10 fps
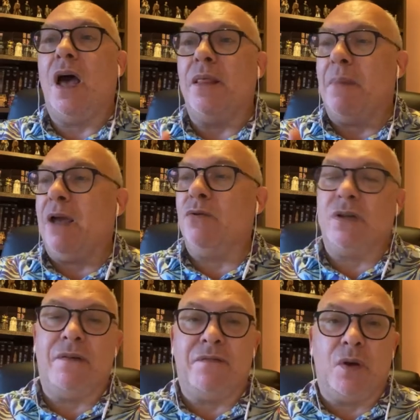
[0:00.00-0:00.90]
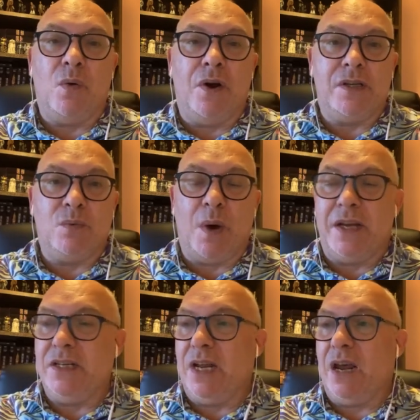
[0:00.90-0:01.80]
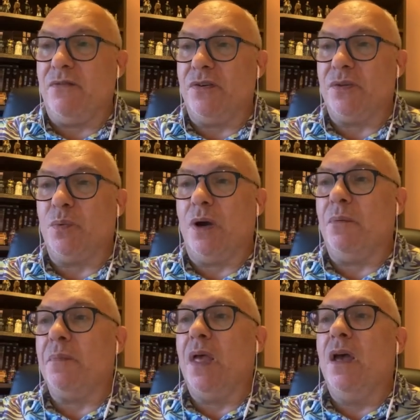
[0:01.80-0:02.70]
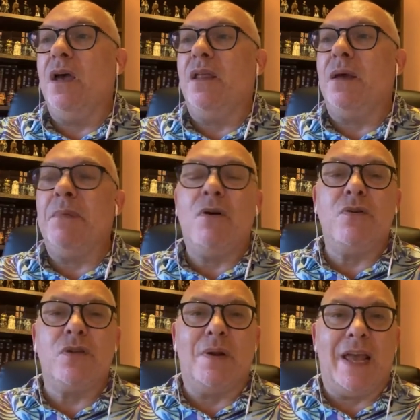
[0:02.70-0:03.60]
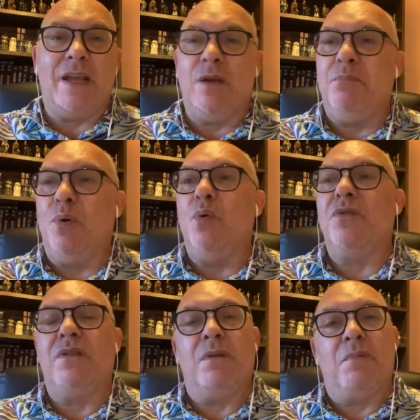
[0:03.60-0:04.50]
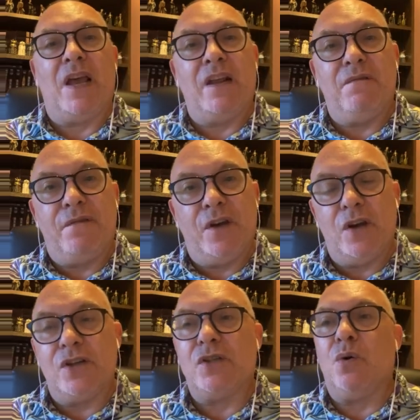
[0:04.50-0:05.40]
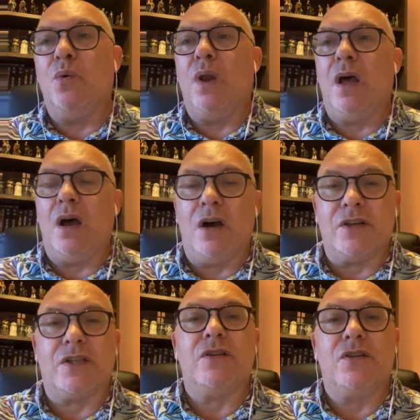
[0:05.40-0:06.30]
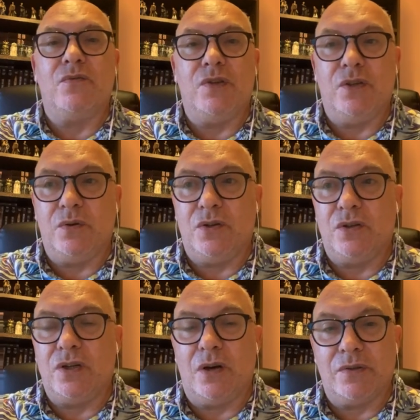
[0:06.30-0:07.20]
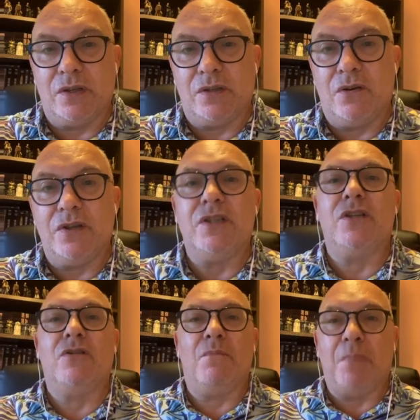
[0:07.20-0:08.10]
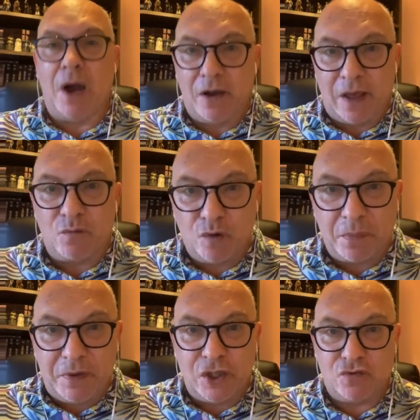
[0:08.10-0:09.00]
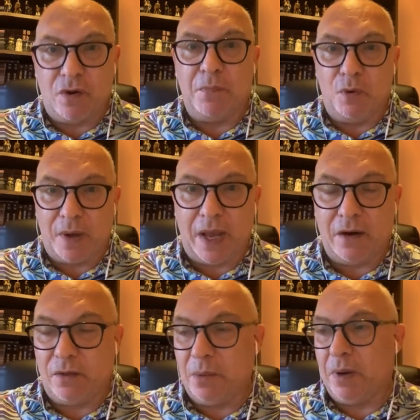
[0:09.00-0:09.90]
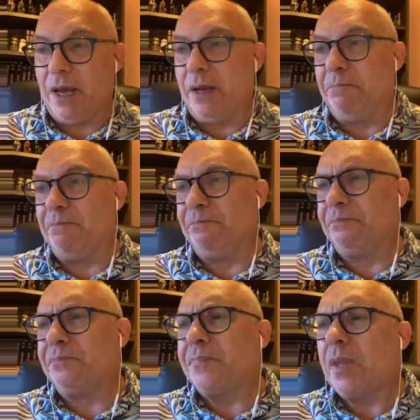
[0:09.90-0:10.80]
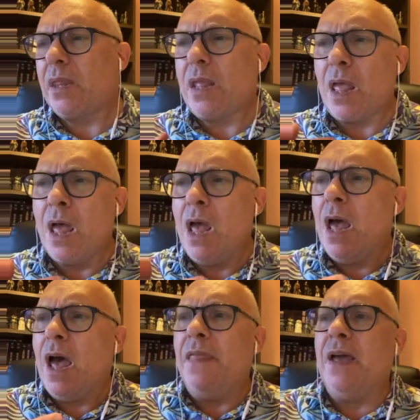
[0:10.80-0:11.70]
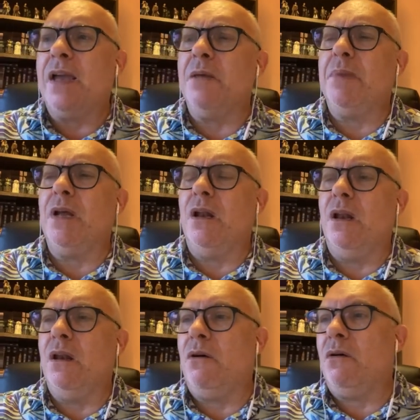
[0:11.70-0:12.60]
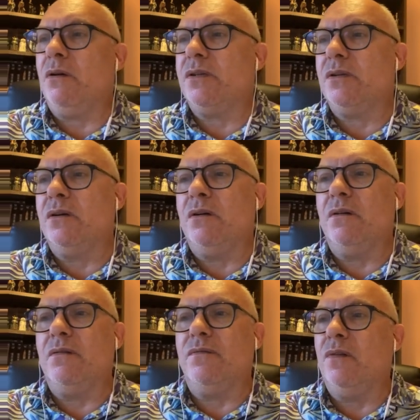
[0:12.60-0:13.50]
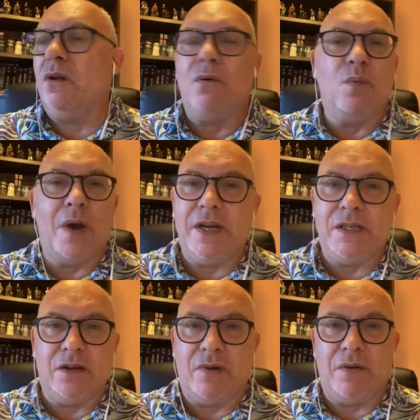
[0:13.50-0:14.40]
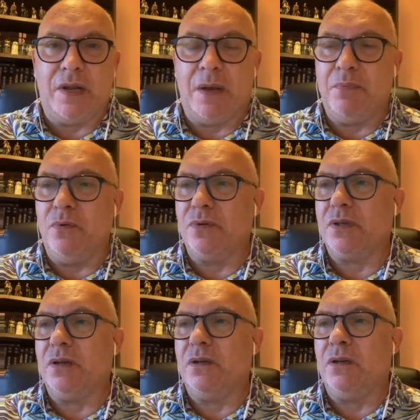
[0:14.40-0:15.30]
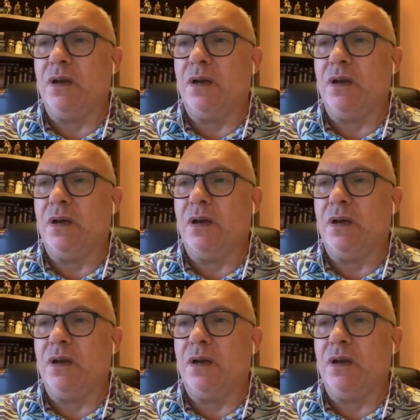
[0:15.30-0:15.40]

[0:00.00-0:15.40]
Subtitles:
And they may also have the quieter waiting area as well. They may also let you board the plane first or last to reduce your child's anxiety, so you're not part of that rugby scrum all getting on the plane. And there can be a lot of long waiting around airports.